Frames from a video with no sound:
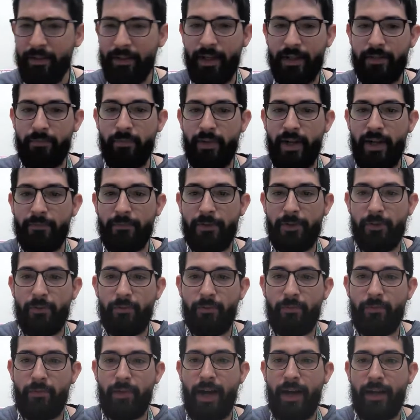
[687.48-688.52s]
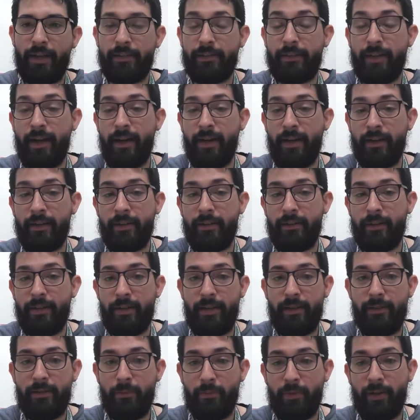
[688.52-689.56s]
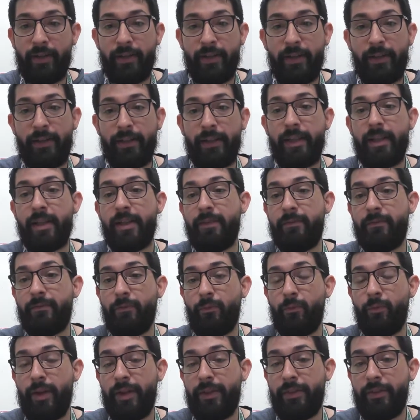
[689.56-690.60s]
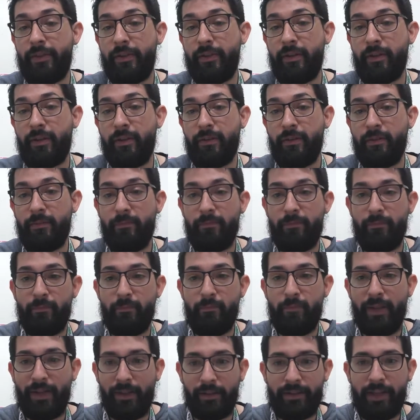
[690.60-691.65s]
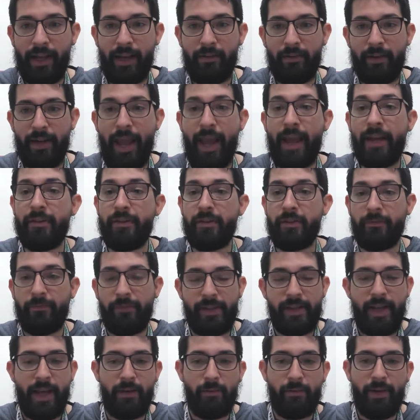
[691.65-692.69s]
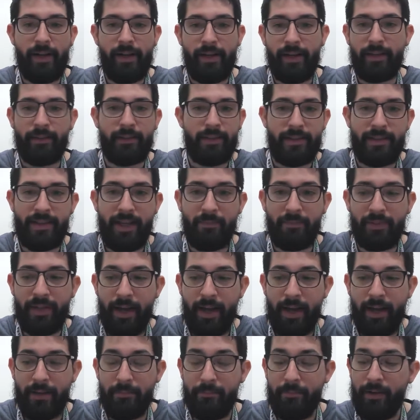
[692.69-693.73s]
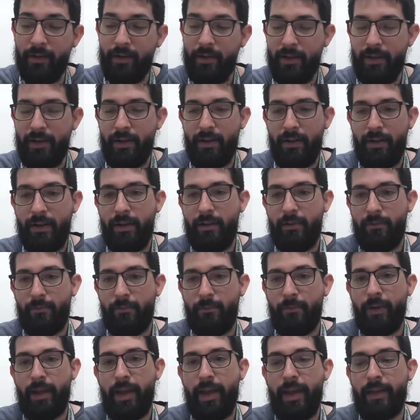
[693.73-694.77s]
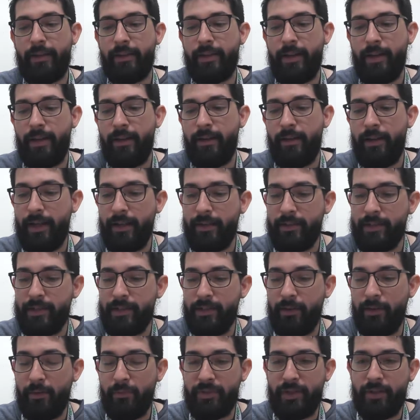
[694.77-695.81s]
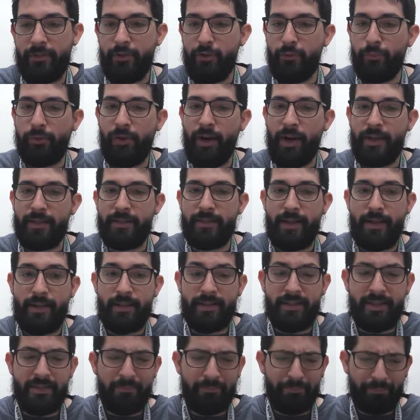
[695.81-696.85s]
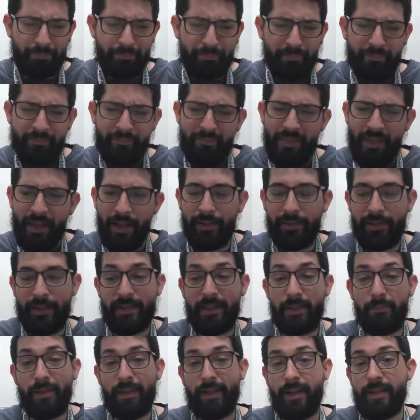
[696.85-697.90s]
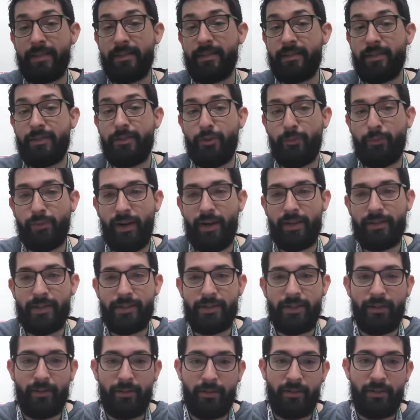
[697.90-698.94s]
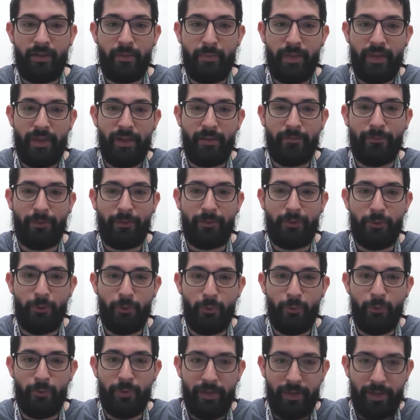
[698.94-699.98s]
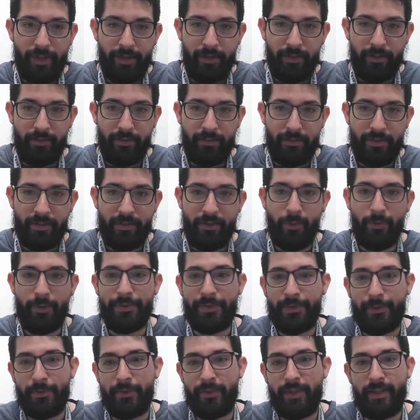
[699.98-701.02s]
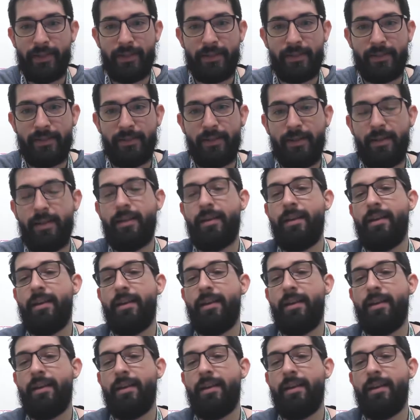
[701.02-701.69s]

because whenever you got done, you were going to leave with your military and your VA rating at the same time, and so it was a new process, and they said because it's a new process, y'all are going to be here for 2 years going through this."